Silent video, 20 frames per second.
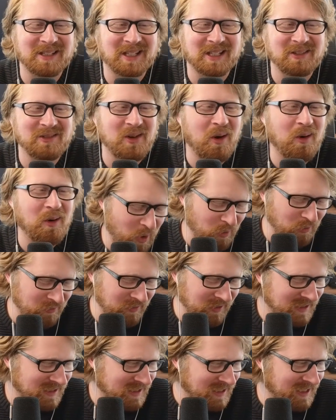Like no
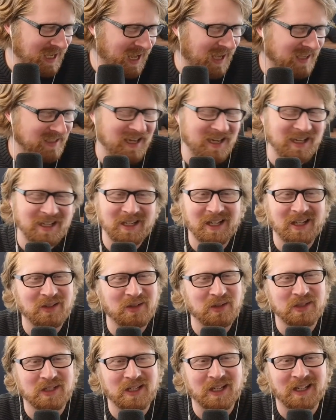VC has any
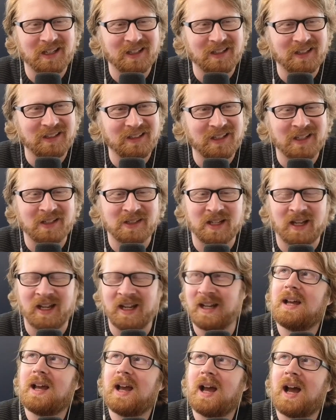interesting insight.
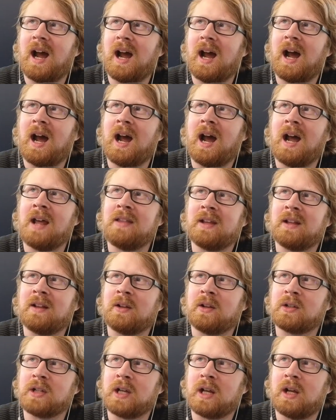I think
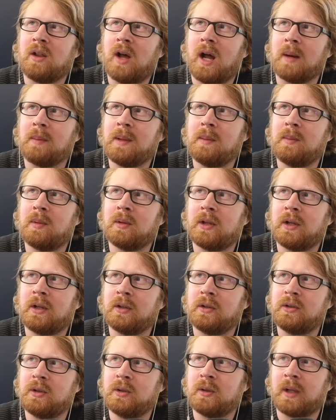there's like a lot of people that'll
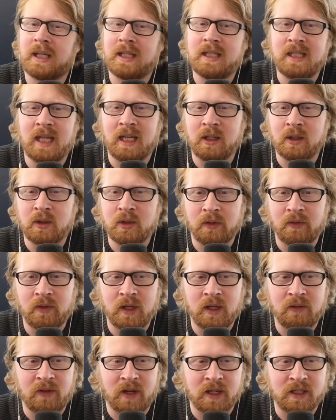do like data-driven
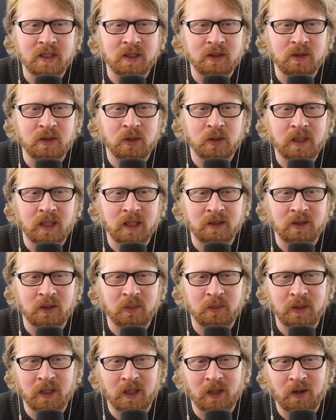investing too. Like they'll
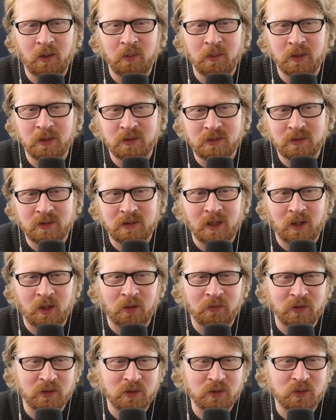be like, oh, we get
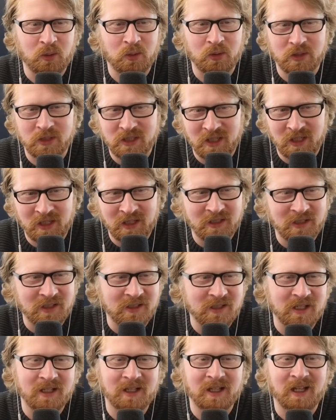all these
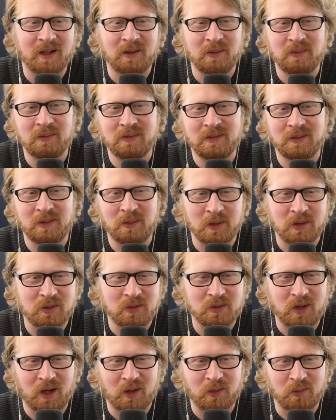sources and like we
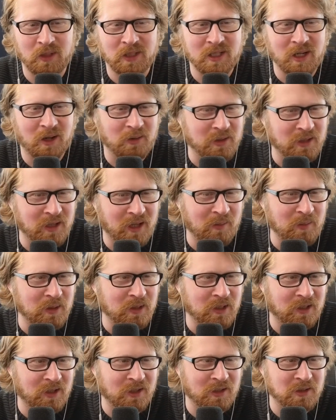try to reach out to them when
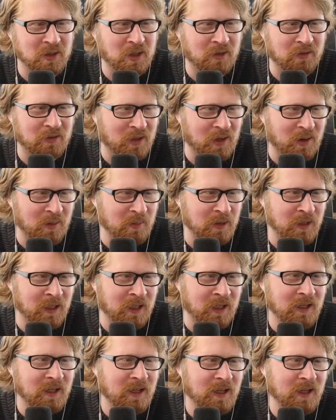they're going to start their company.